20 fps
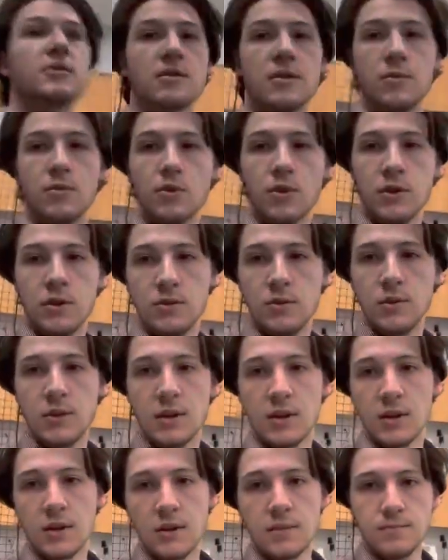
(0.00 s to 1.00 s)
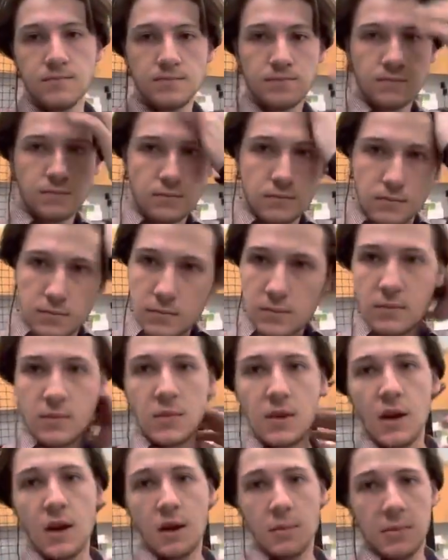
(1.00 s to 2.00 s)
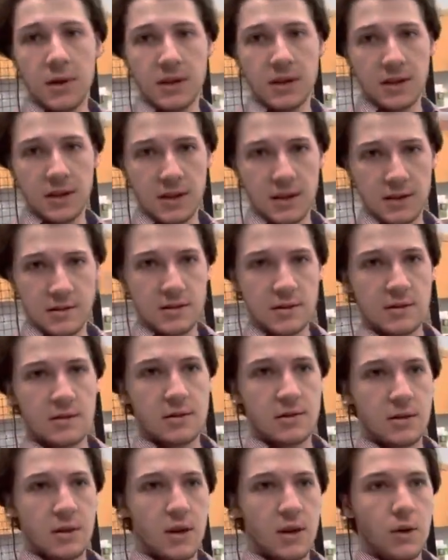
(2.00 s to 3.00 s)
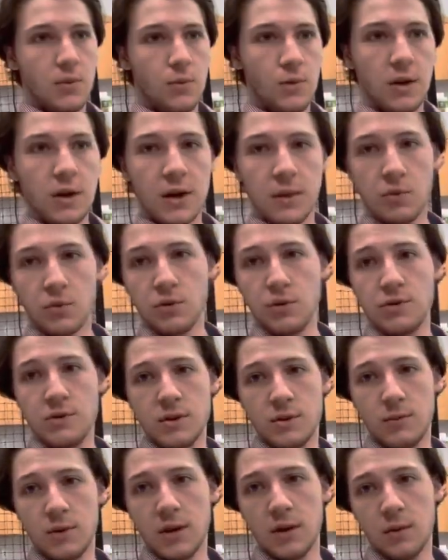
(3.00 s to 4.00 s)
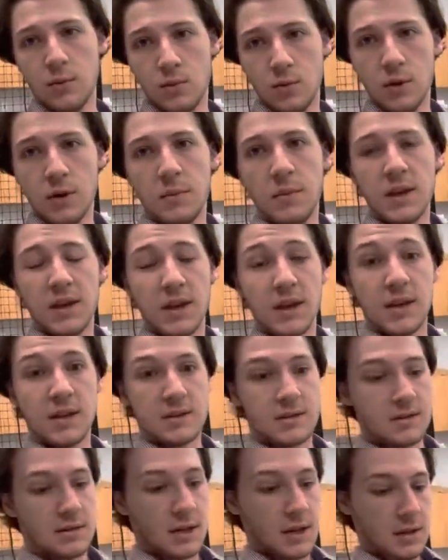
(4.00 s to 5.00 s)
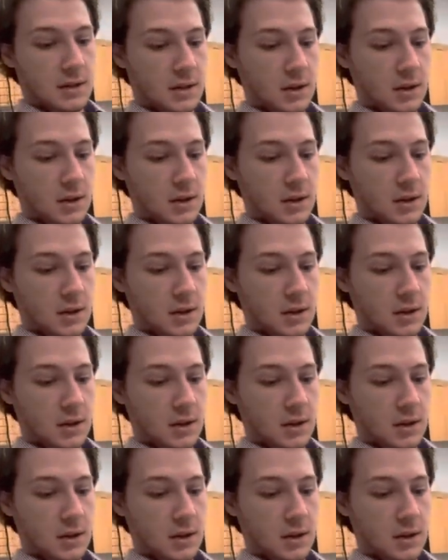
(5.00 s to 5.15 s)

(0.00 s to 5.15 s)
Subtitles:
I'm redoing it, I'm making it, one, I'm reducing weight, one, making it slightly